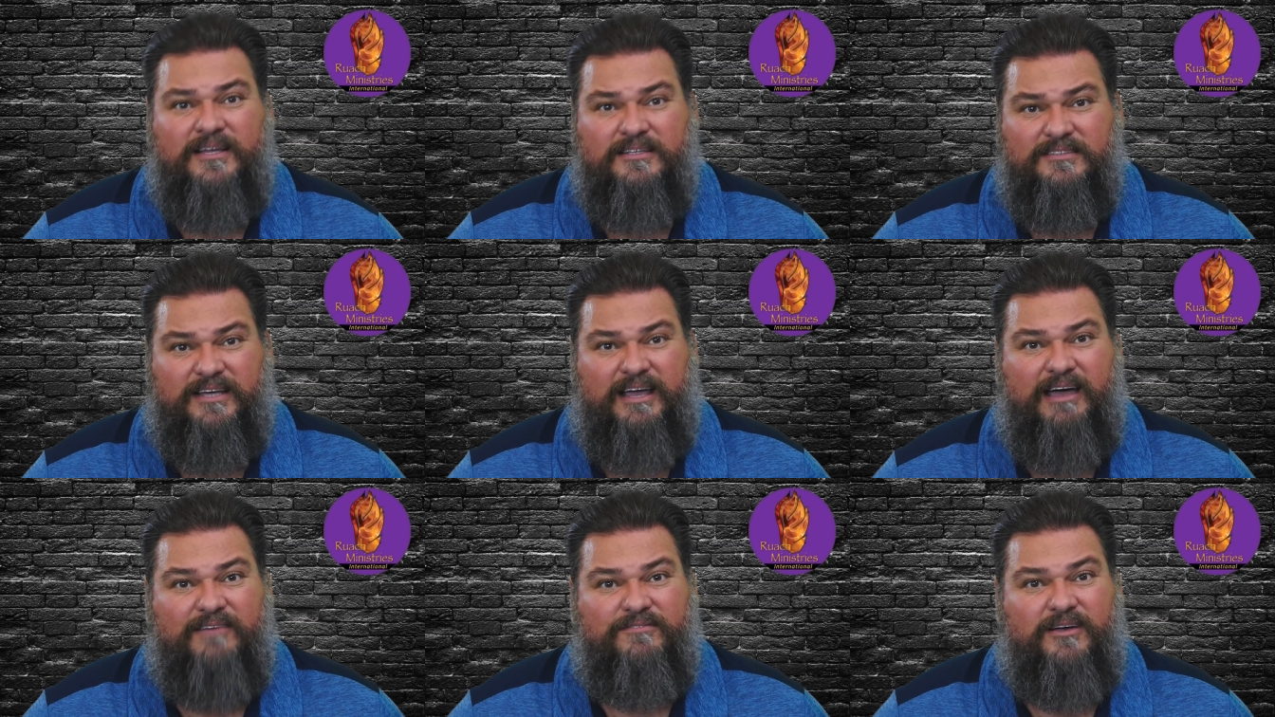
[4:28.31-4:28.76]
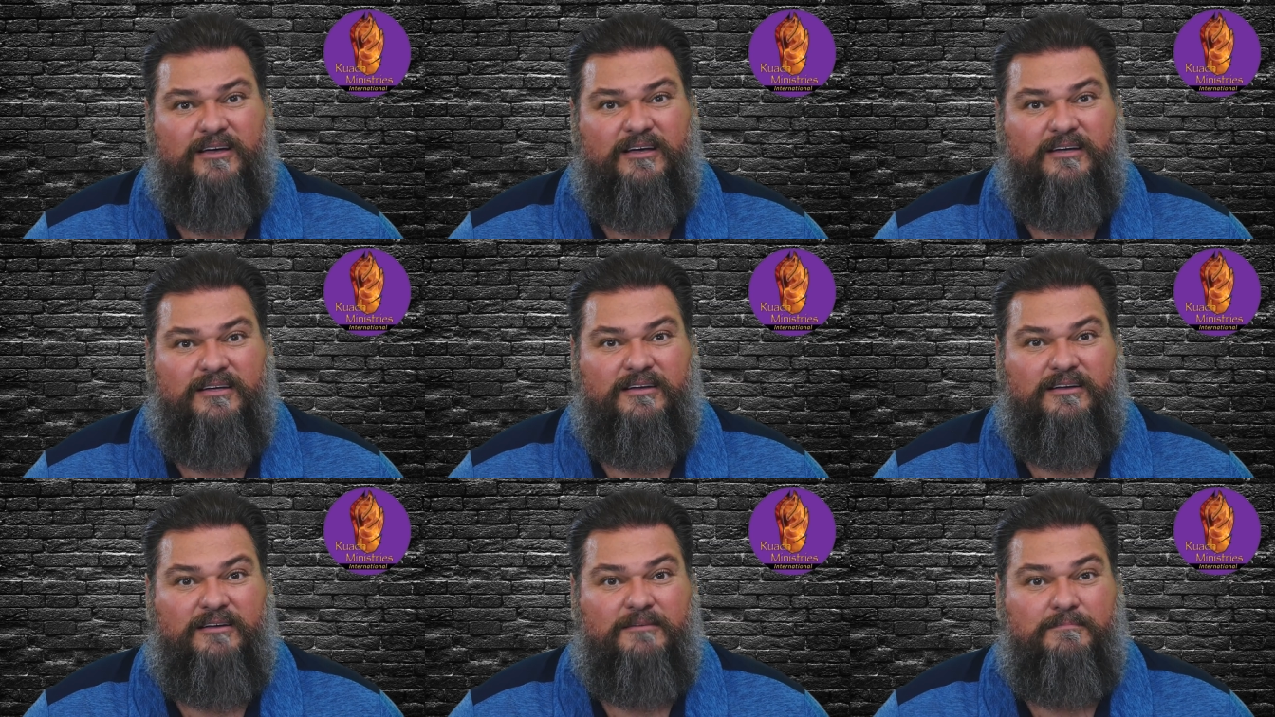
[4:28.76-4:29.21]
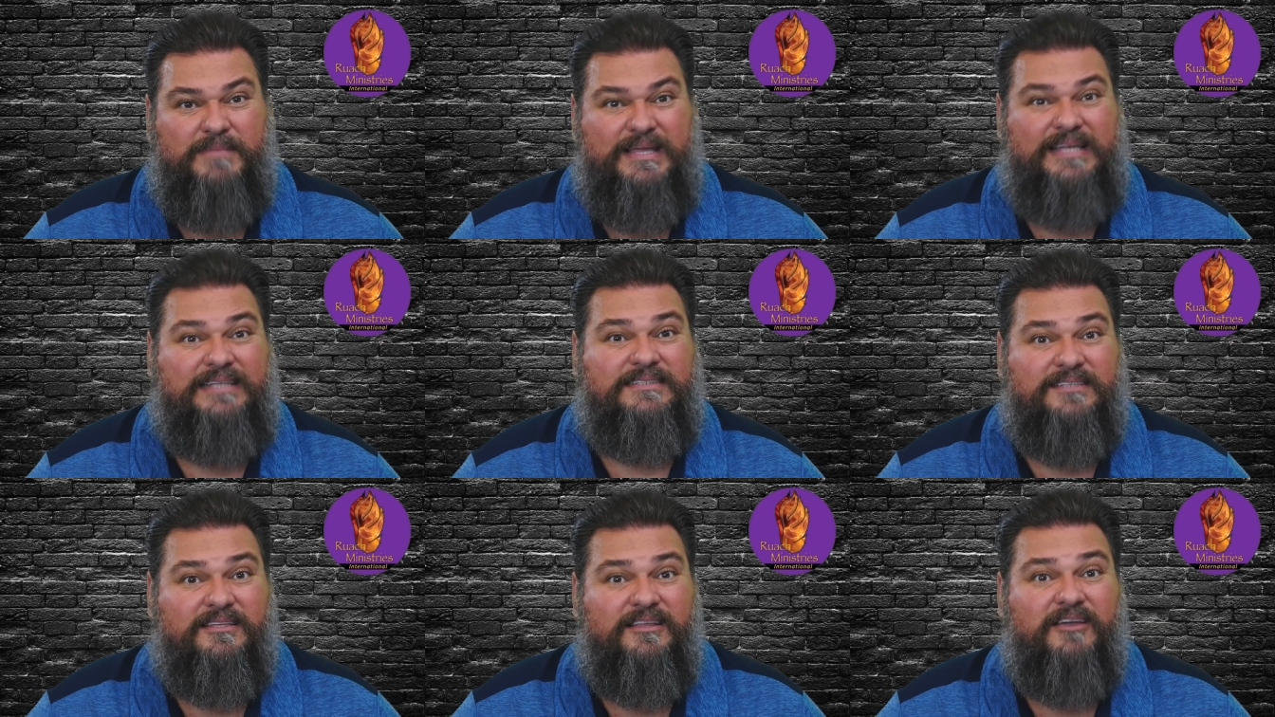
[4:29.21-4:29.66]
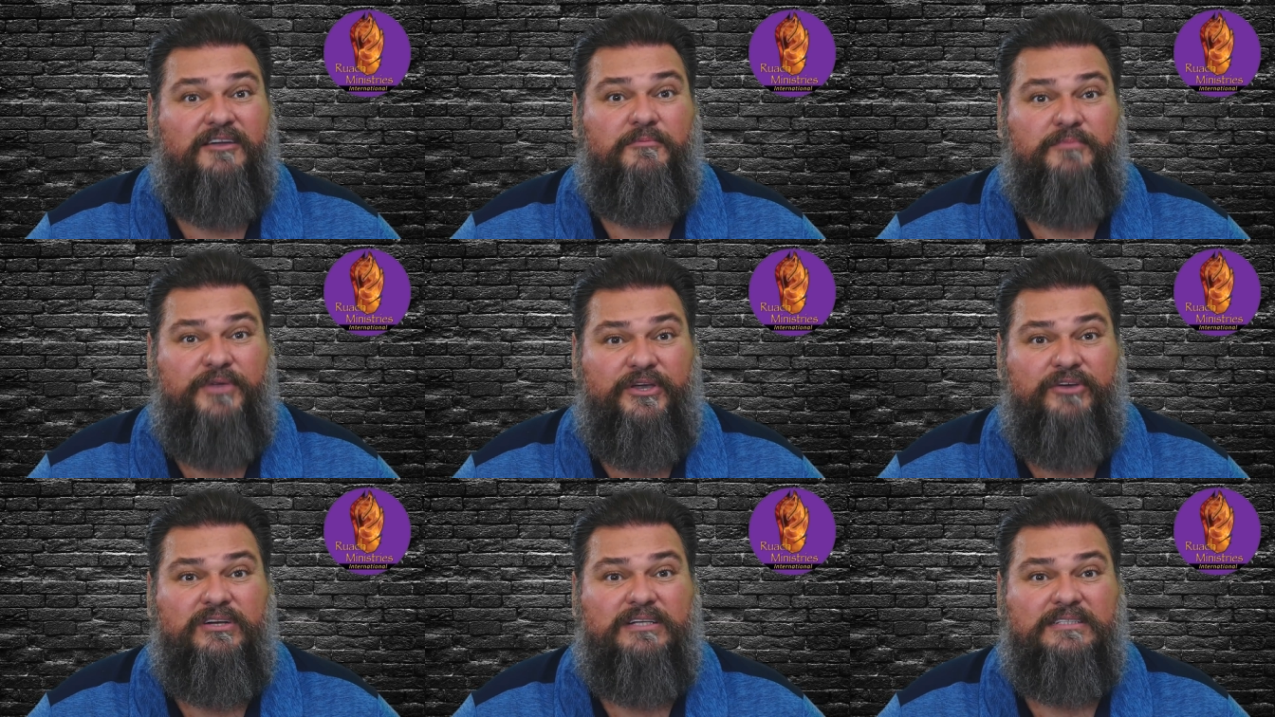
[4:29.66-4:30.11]
to have a, a means in the
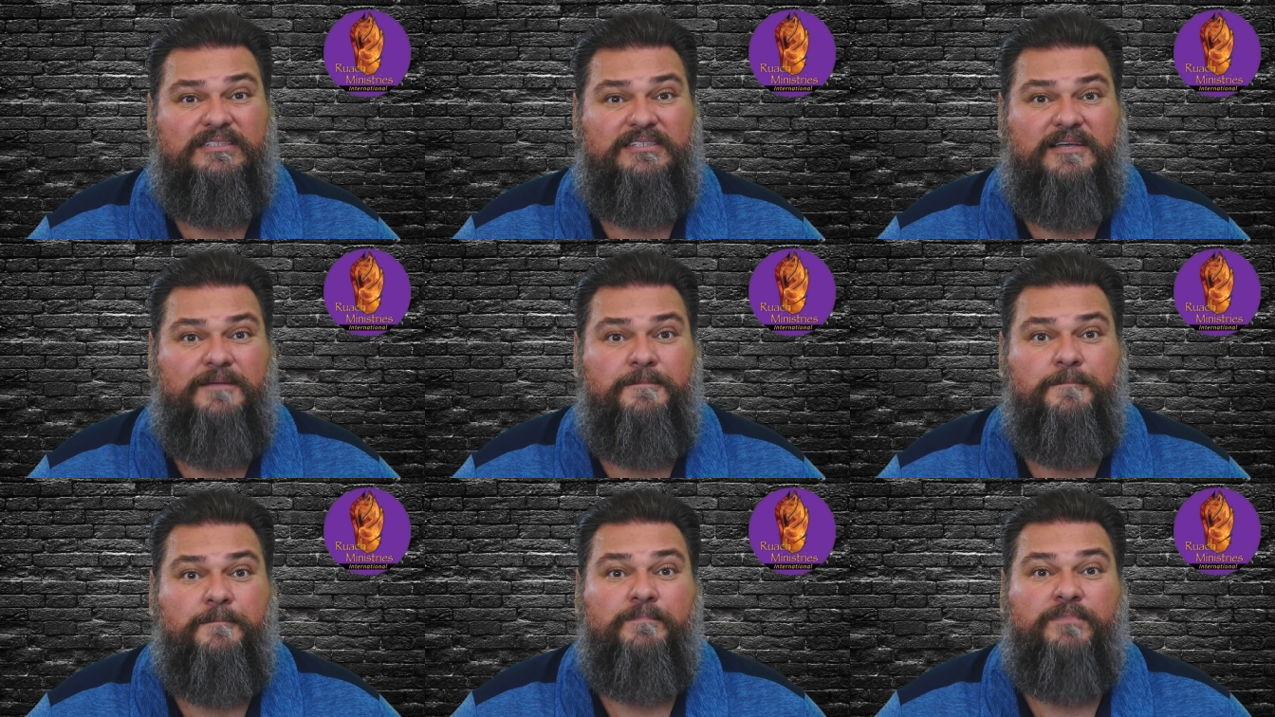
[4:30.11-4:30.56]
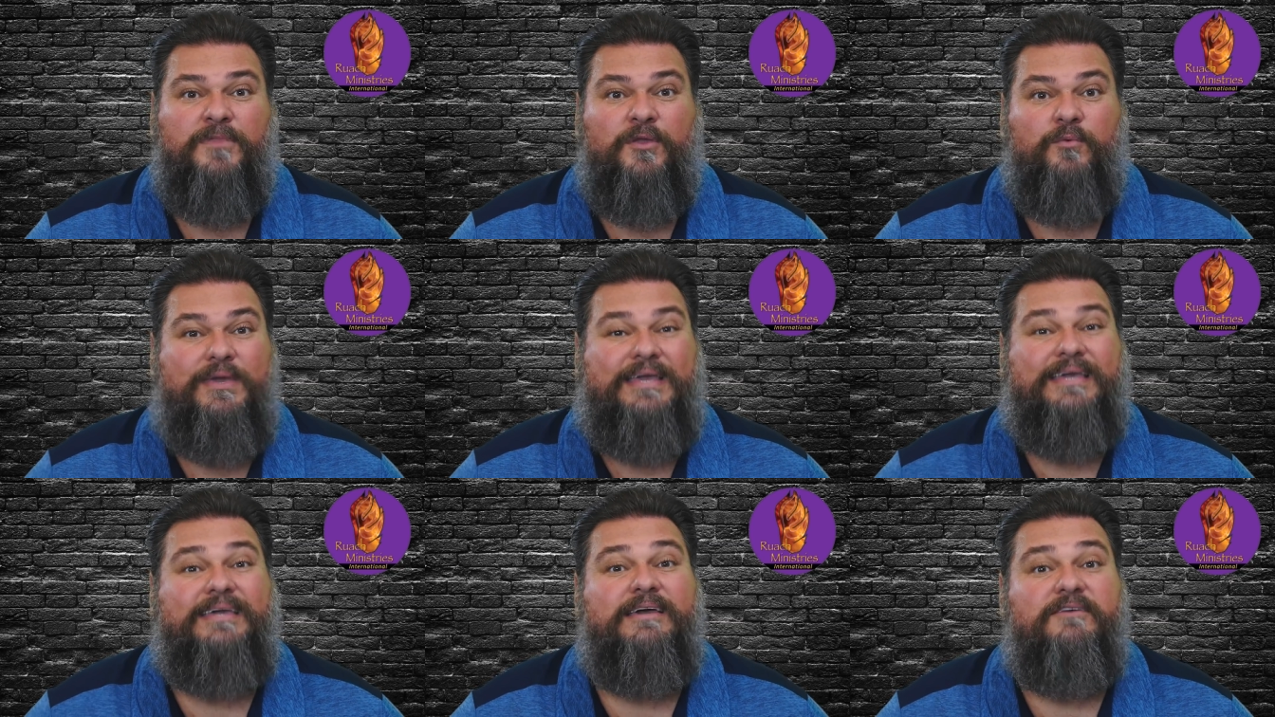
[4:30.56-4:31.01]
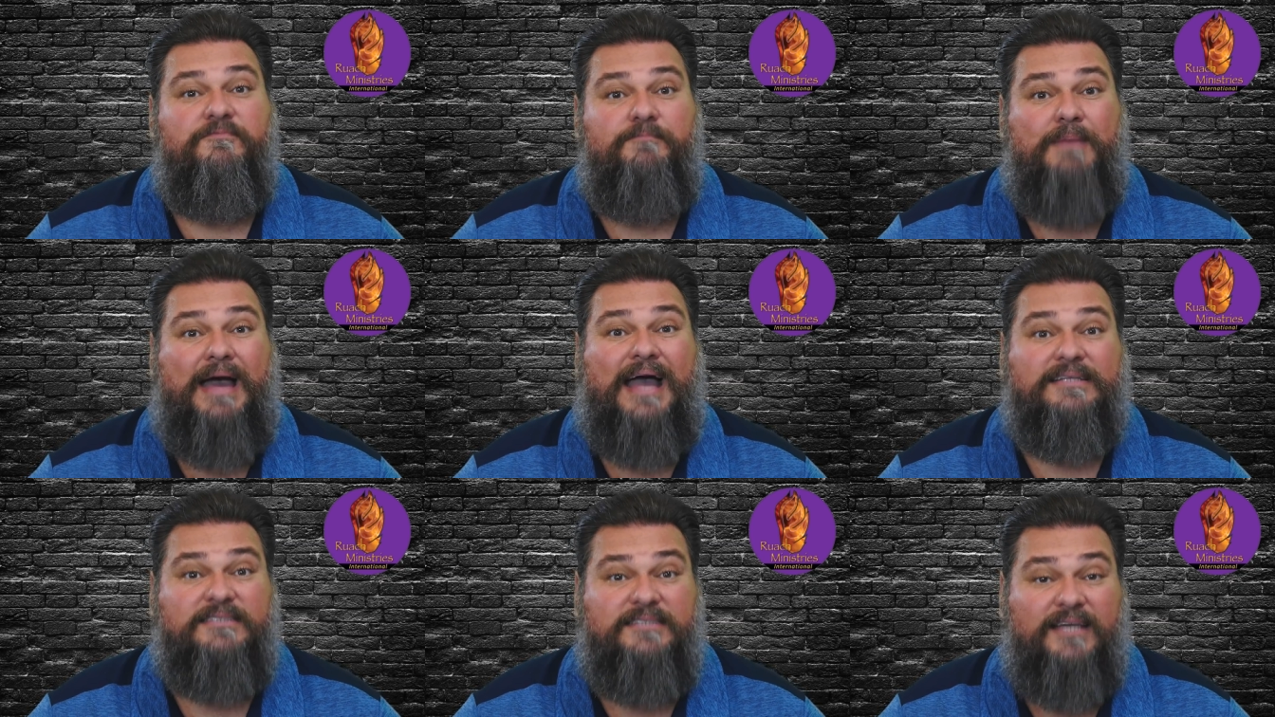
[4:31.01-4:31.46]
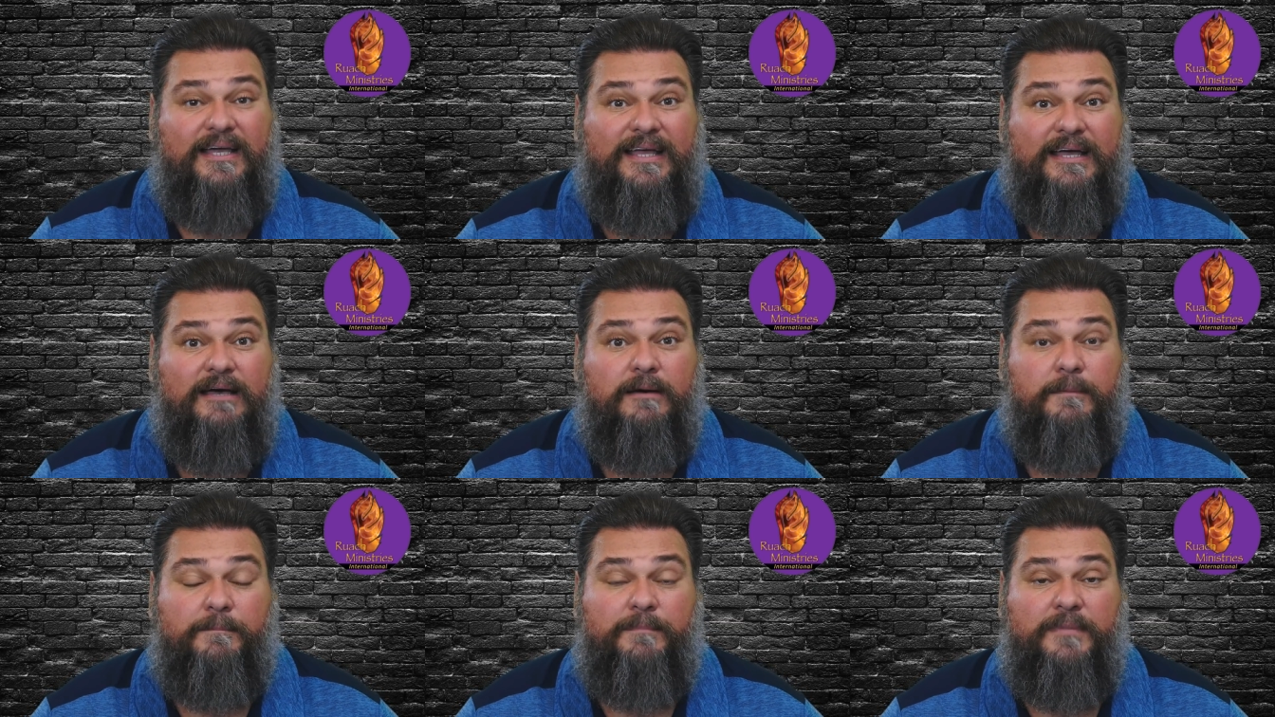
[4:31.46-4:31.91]
community, we give back to
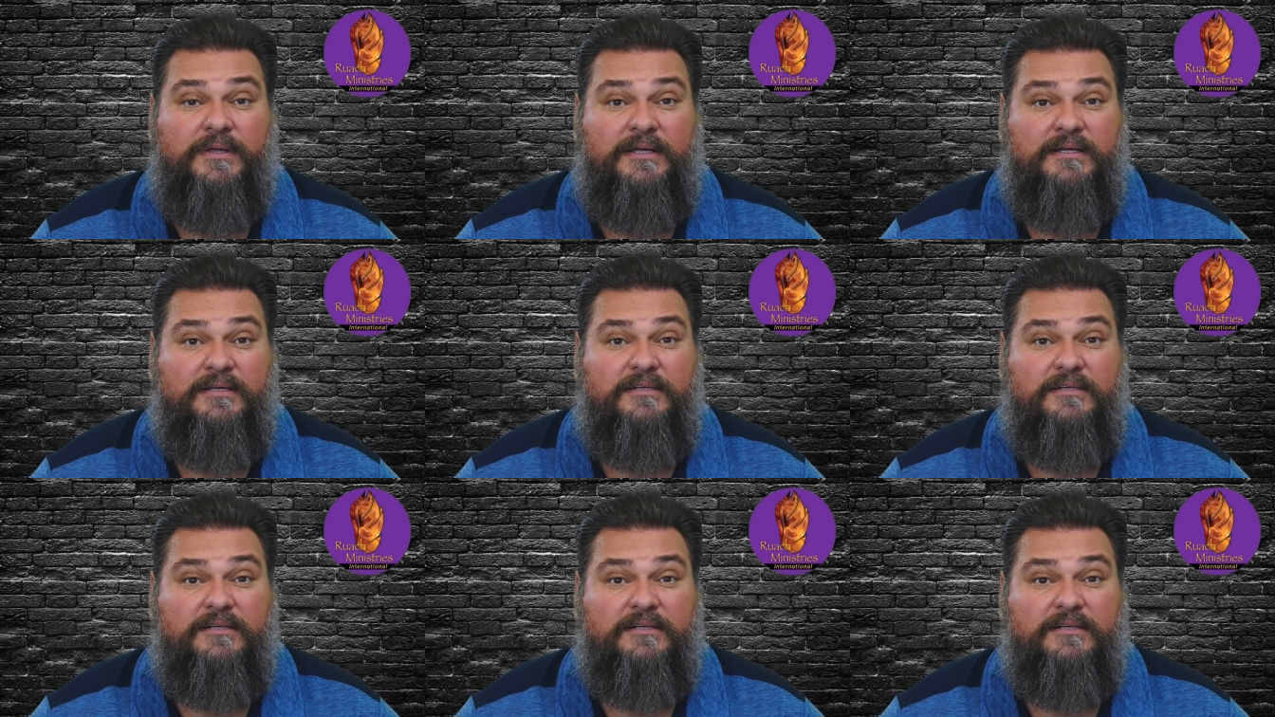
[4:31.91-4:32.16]
Him.